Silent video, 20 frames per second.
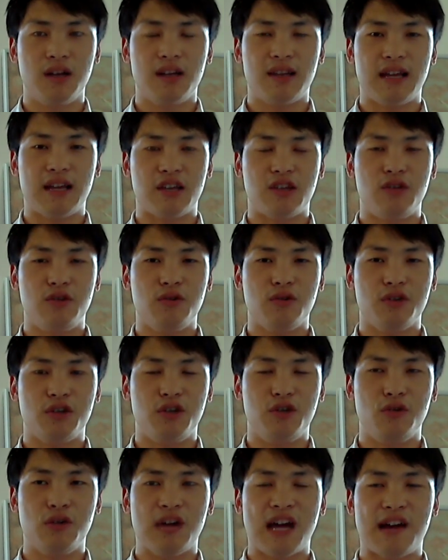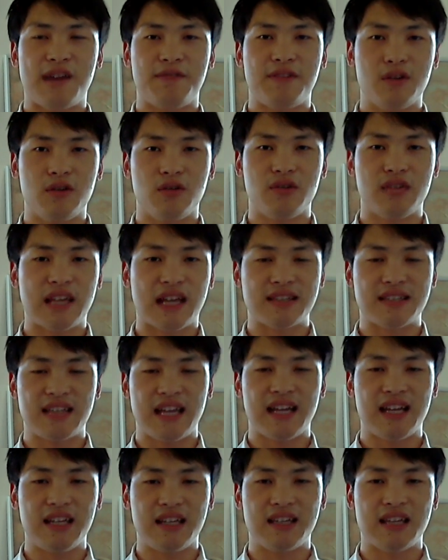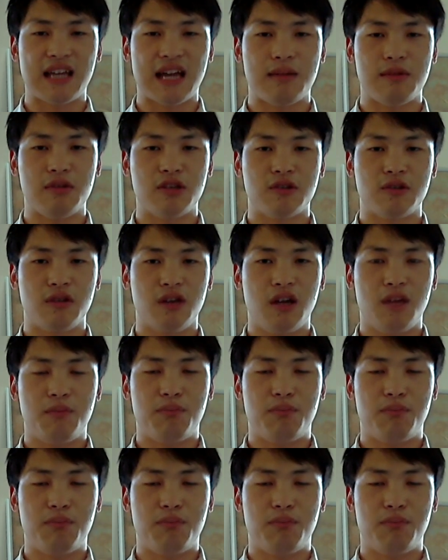Like you have hero that's taking the damage,